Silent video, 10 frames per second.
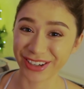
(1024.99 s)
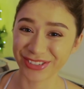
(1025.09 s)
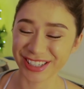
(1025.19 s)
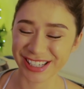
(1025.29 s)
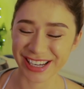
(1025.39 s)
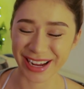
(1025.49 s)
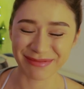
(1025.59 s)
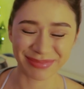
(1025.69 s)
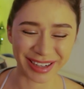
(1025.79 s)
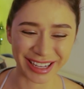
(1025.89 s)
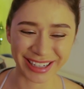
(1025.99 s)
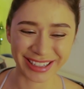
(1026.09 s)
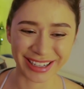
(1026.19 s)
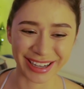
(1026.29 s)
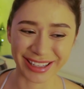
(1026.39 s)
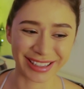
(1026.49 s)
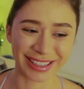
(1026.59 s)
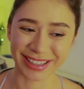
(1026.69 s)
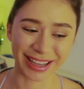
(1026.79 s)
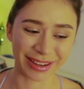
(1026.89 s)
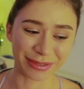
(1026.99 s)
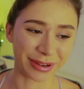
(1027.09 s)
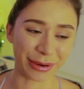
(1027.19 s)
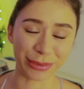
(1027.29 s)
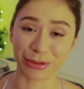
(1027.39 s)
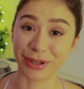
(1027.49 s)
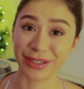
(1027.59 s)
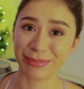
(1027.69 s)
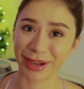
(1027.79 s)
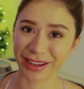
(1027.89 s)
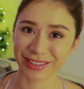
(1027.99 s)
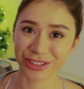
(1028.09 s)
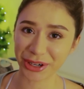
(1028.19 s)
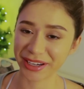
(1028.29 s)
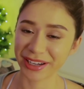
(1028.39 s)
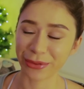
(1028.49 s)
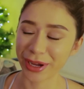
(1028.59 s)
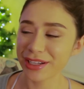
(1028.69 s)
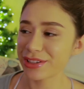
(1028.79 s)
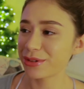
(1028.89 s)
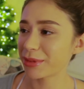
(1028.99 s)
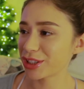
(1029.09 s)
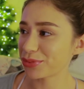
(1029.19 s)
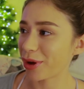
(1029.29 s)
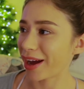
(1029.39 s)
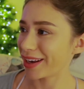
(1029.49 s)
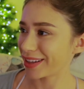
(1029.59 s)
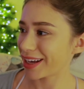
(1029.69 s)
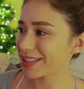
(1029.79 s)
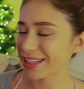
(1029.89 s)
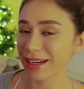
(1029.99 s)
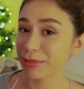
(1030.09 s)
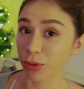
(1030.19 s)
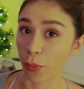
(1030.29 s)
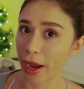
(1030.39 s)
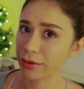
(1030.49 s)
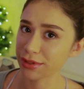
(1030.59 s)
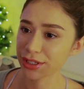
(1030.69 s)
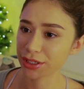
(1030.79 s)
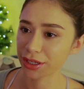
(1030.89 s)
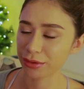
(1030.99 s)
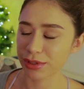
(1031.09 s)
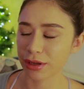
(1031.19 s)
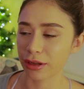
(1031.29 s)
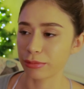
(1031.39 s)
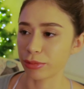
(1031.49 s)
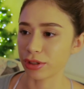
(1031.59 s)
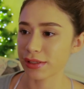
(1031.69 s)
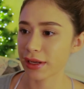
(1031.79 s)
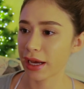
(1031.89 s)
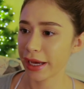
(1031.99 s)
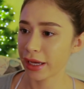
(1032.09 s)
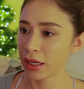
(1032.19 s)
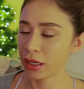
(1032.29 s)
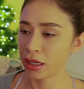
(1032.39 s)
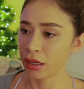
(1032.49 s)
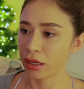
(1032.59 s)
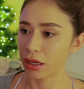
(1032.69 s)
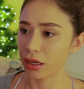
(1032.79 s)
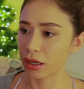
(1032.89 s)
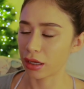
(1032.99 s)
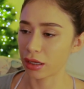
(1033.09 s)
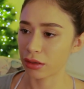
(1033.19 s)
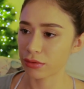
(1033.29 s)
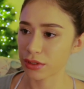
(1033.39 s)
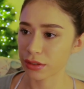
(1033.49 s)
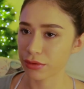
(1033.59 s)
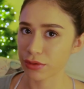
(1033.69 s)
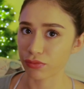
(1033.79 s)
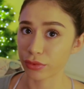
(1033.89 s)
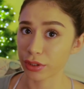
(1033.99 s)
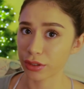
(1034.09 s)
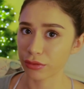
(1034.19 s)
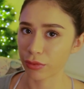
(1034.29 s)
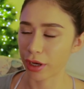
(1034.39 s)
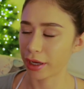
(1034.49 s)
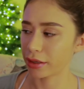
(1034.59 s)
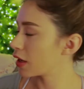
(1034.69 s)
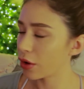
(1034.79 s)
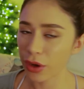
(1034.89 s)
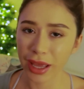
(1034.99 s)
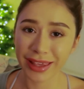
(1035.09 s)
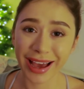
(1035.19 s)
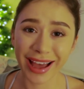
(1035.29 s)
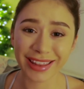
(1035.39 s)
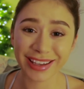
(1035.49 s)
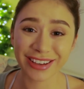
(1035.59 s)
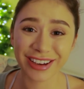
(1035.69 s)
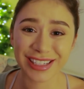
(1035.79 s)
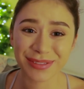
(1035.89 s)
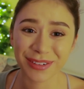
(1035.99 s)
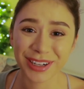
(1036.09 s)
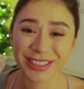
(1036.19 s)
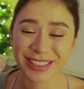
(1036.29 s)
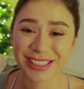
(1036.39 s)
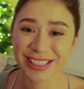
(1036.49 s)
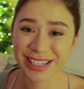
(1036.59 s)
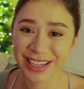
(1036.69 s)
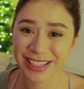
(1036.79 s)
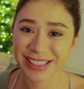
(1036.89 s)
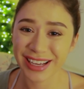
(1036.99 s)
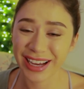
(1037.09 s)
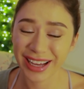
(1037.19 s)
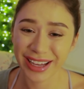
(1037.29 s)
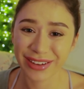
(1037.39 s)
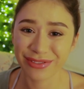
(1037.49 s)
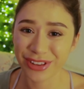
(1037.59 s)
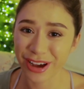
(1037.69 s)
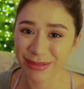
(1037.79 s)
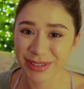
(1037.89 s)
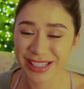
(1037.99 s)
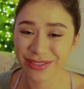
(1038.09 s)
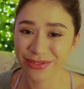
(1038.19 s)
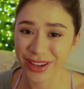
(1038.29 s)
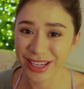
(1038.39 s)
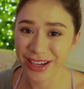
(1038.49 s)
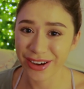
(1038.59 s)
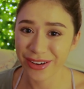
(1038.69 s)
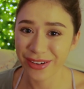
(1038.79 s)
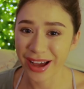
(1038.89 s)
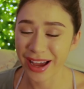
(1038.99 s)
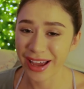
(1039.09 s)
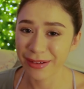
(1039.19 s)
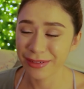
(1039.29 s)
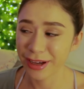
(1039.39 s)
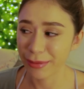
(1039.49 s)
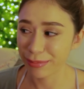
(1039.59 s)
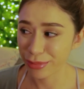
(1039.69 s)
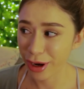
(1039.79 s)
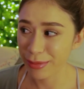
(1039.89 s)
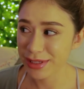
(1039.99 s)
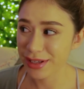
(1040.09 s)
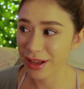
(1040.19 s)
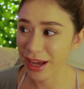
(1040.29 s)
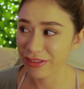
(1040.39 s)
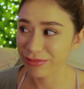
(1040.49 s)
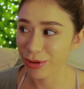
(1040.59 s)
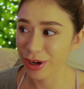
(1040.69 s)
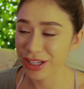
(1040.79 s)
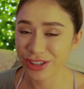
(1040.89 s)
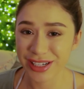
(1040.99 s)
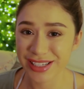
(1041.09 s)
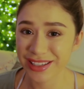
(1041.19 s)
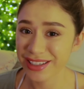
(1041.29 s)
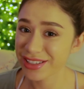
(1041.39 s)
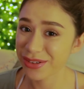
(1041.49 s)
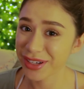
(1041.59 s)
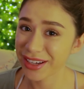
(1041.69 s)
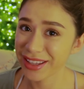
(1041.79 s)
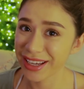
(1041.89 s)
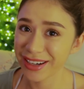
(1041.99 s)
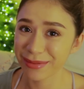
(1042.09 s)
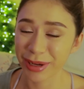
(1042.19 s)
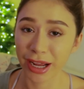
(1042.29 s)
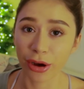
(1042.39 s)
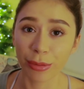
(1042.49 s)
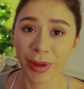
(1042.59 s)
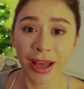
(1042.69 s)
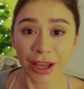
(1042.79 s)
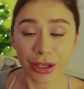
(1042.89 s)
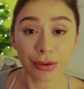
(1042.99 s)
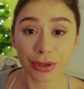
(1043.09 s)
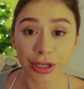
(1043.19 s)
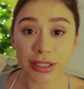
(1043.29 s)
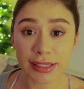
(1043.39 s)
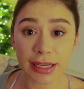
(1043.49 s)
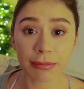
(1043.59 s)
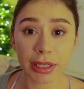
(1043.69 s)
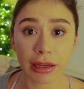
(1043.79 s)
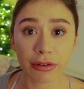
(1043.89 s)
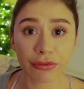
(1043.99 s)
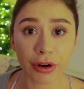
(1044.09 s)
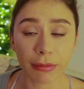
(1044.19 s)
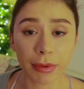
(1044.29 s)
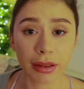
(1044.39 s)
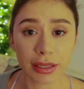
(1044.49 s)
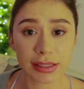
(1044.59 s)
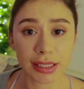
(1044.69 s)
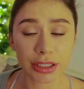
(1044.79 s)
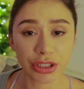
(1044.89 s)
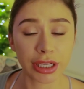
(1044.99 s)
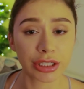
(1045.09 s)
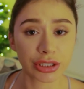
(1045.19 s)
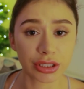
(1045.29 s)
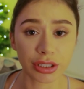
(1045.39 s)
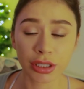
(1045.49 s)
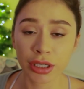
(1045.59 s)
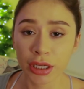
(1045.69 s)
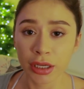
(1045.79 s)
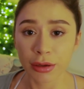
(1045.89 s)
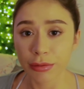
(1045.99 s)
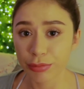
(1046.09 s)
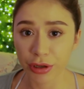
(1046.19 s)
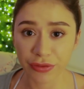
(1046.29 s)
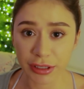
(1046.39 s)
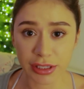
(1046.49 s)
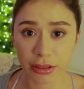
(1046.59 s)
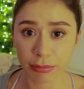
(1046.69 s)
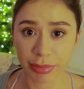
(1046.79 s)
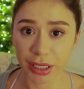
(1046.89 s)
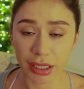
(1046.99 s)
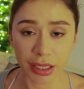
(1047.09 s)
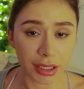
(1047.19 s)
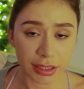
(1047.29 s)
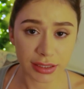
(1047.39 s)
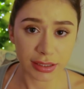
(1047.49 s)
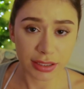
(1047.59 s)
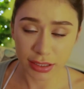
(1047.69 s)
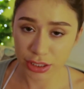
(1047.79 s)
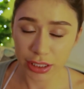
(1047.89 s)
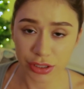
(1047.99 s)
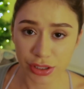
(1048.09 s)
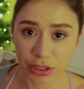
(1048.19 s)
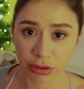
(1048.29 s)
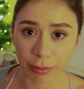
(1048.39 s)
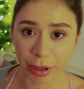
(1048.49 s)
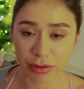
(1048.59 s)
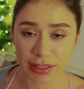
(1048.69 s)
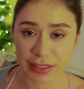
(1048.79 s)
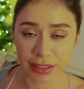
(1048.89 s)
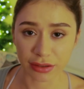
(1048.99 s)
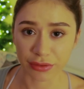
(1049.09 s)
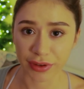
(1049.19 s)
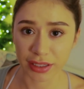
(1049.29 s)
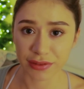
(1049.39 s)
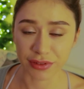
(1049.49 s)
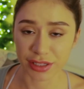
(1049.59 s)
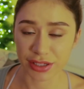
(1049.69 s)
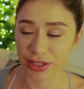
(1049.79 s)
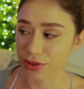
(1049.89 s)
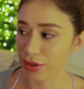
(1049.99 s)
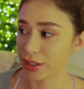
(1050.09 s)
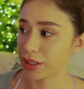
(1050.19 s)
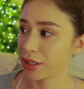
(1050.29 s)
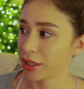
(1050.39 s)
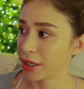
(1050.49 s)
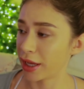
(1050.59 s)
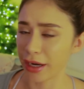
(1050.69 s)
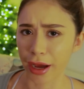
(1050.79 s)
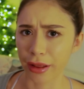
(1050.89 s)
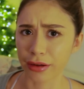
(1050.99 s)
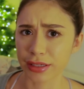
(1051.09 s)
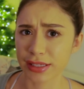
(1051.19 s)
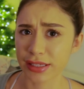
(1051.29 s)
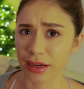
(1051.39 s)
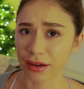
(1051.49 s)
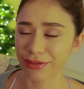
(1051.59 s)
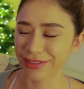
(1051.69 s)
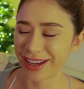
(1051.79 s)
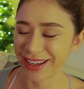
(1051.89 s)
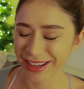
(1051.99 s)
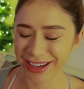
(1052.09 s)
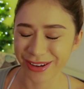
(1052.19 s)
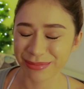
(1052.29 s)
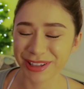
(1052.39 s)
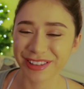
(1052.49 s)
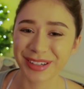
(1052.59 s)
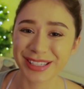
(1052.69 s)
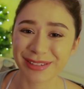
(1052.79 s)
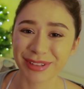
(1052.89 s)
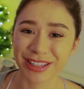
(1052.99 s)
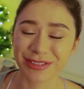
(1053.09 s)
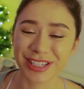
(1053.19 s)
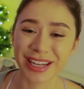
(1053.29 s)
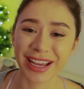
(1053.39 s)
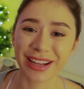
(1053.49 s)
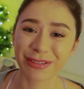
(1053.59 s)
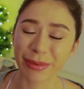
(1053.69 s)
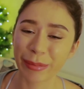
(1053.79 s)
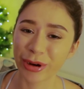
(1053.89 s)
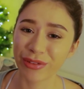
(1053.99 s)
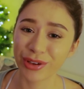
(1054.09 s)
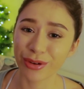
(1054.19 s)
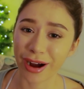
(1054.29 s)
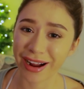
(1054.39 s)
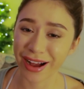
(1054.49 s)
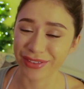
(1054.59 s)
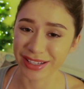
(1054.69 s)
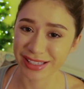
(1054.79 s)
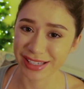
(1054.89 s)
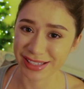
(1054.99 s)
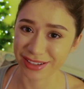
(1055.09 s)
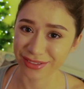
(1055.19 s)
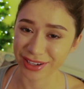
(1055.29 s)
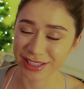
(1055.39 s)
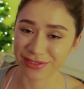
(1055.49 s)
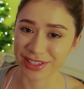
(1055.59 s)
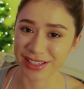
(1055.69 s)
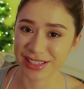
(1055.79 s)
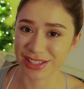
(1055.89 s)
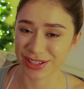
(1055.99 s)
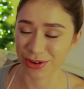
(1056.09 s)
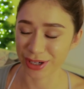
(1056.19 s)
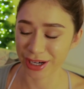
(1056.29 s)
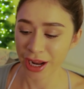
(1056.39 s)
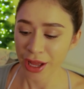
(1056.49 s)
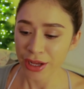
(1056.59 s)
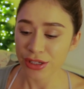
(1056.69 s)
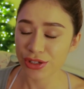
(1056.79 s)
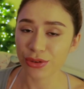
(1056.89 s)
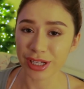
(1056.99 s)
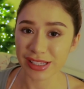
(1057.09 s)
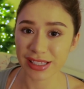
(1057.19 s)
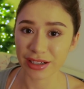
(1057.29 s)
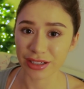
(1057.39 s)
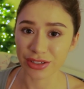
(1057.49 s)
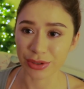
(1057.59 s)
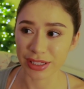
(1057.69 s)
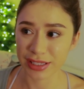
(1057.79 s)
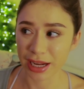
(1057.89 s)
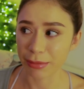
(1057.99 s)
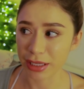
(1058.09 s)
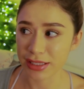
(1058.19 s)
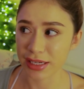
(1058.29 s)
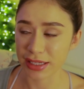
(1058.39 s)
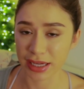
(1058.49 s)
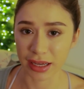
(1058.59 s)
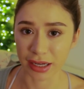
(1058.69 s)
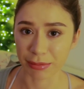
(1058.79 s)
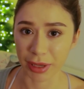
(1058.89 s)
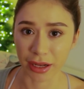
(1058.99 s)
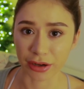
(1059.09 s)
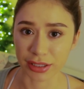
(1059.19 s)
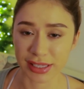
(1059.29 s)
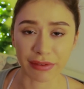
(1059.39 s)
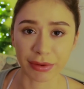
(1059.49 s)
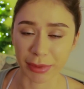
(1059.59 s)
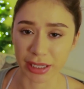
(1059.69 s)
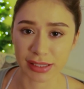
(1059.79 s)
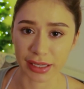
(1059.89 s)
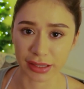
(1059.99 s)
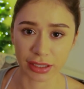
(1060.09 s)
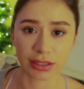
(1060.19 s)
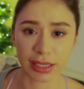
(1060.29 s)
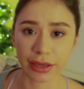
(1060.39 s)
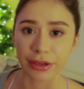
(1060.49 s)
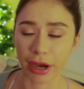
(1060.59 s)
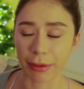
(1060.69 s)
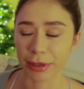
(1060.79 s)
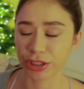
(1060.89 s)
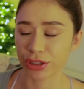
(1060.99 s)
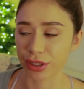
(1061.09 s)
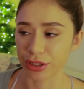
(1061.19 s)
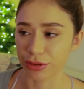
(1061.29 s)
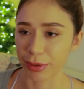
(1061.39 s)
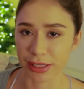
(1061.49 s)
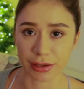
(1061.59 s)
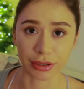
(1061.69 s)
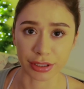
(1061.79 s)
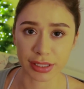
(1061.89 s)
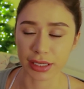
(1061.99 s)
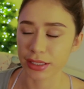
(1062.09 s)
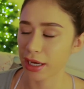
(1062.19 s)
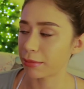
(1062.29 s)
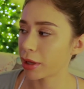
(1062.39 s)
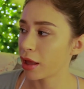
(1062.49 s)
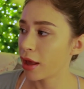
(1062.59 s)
for today, but I ruined it by drinking way too much wine last night. But the wine was good. It was called Bullseye. Oh, it was really good wine. So yeah, thank you guys for watching today's Vlogmas video. I promise I'll have more interesting things going on later, but I hope you learned something from this educational Professor B teaches you about seasonal affectiveness disorder and other stuff. I hope you learned something new today, and remember, if you are having seasonal affectiveness disorder, do consider doing 10 minutes in a tanning bed, or 7 minutes. Like they'll tell you how much you can do based on your skin type,